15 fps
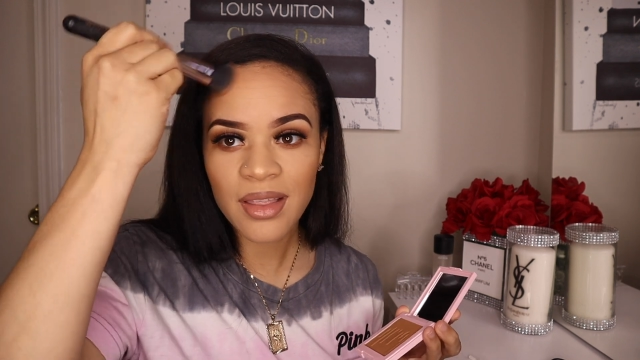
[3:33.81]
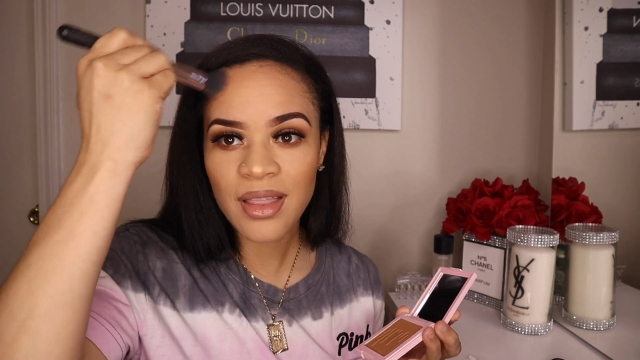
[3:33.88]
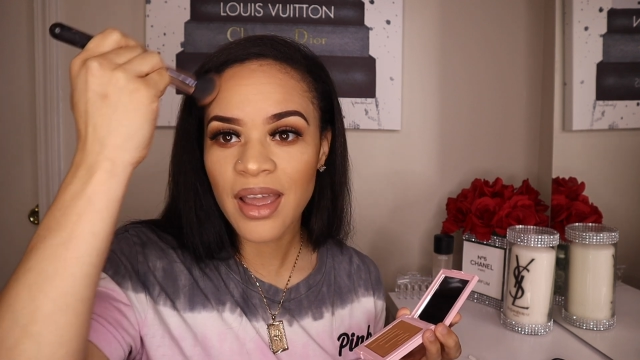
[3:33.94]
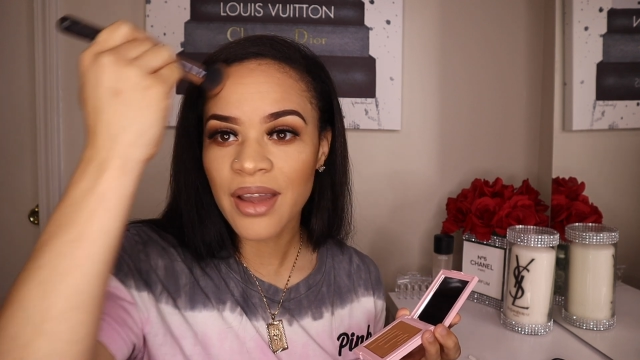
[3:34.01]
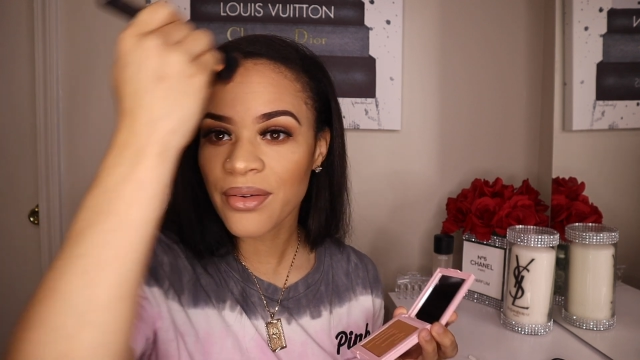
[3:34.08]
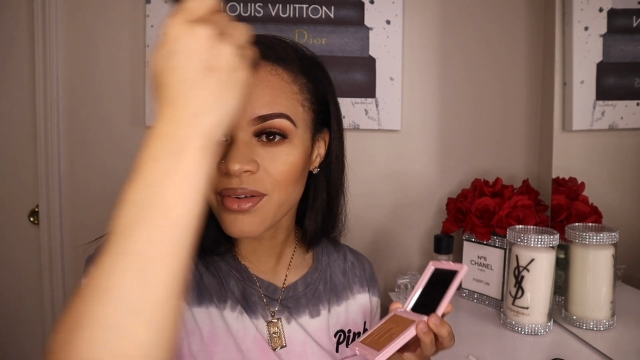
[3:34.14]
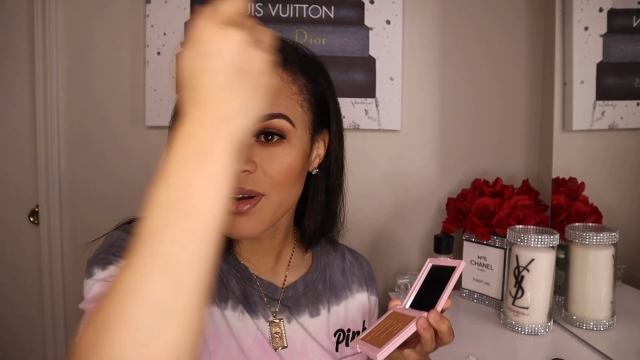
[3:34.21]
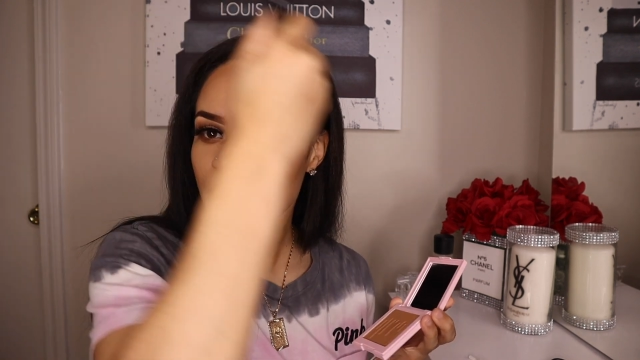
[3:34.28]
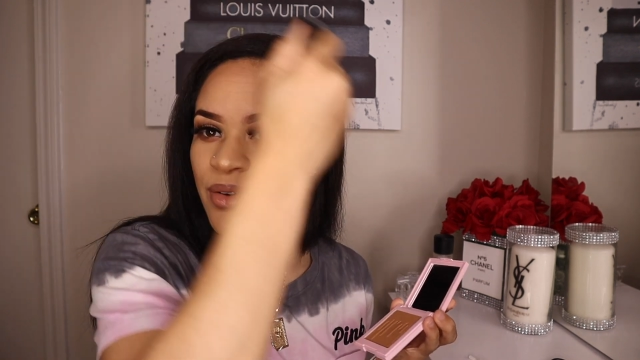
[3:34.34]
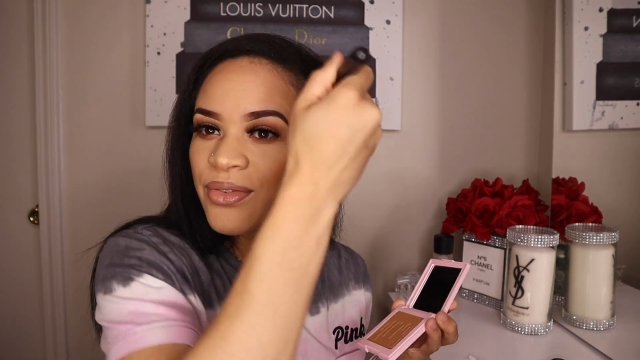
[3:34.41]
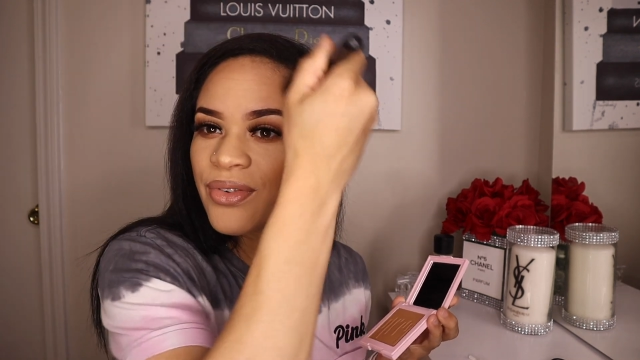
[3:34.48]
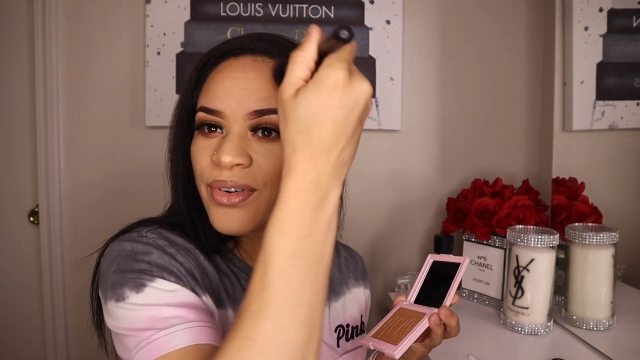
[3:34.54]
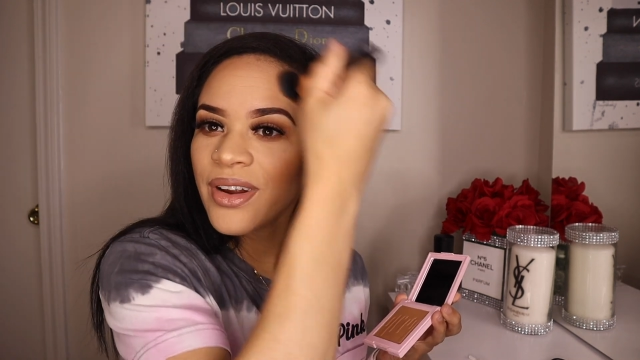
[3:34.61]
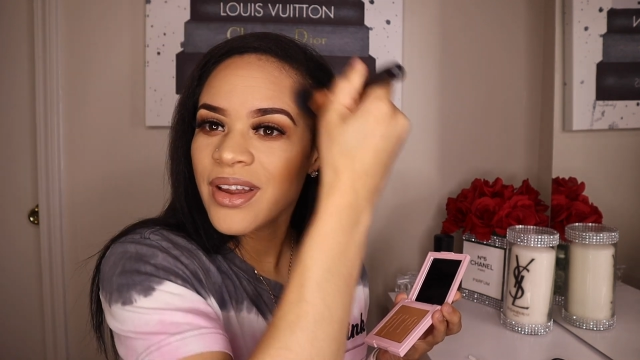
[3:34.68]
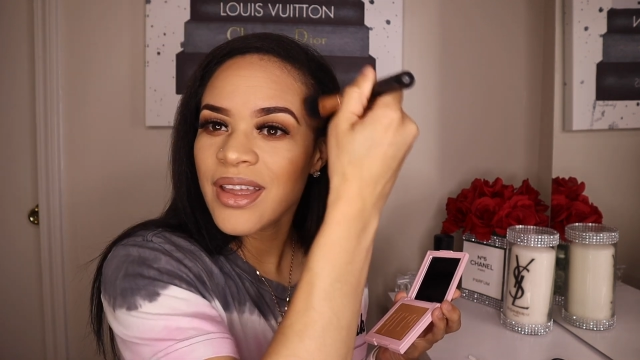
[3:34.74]
Like
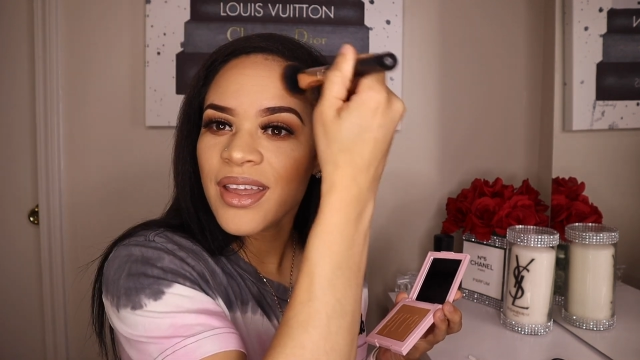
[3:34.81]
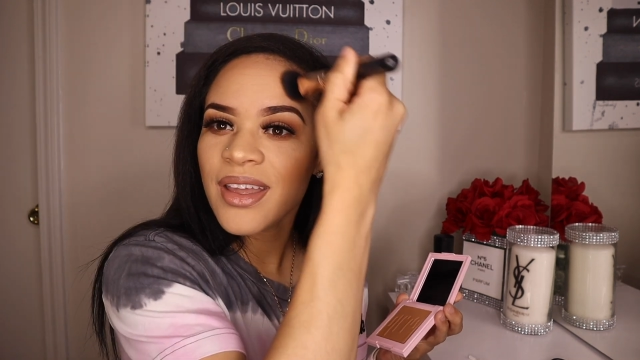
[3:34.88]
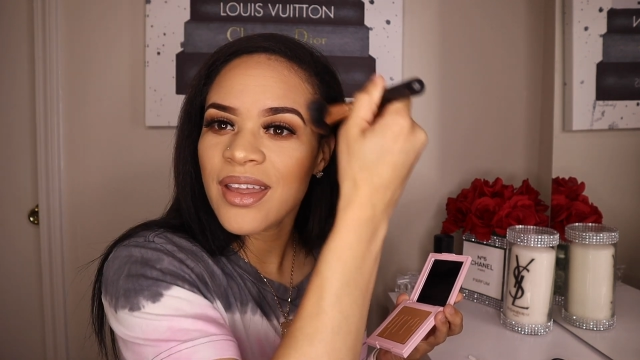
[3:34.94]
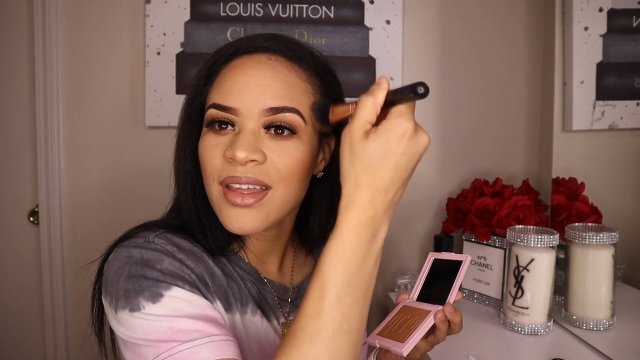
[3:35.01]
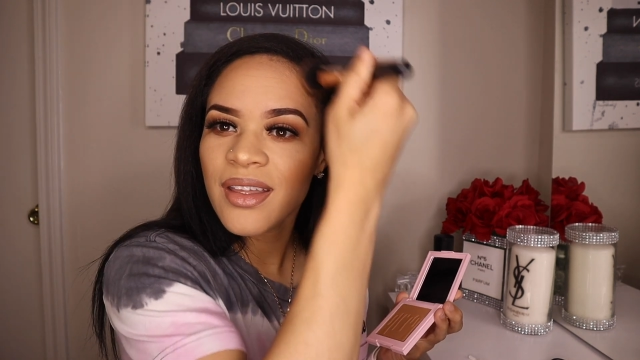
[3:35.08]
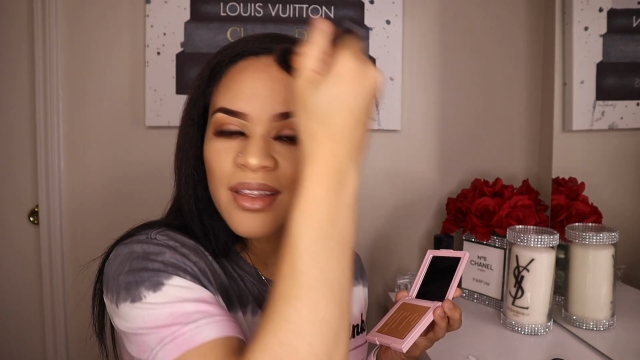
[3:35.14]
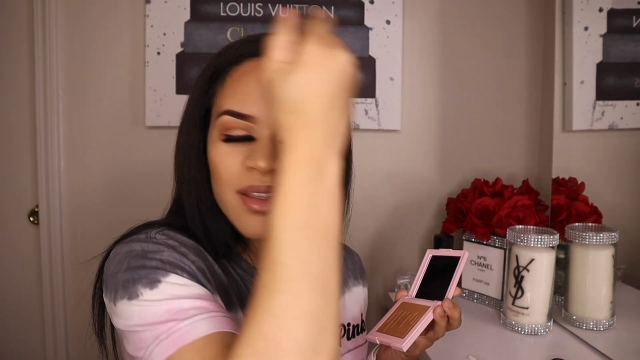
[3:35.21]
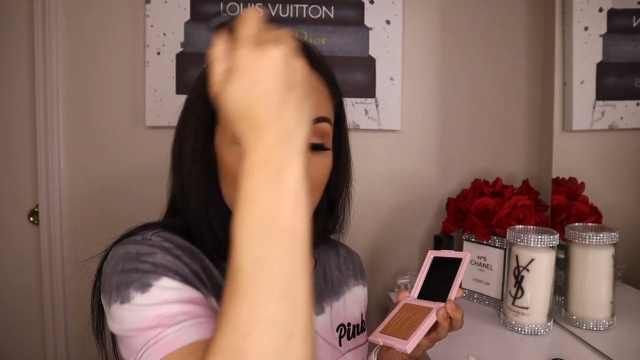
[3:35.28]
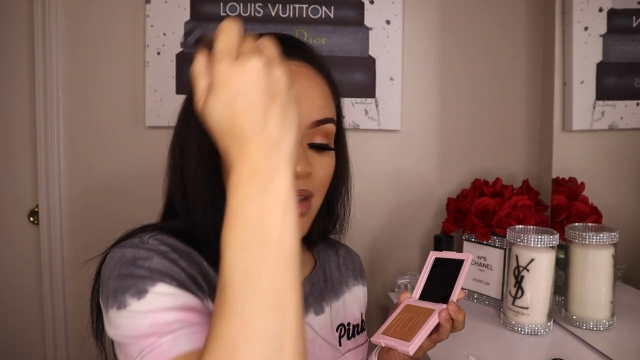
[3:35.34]
wrinkled forehead.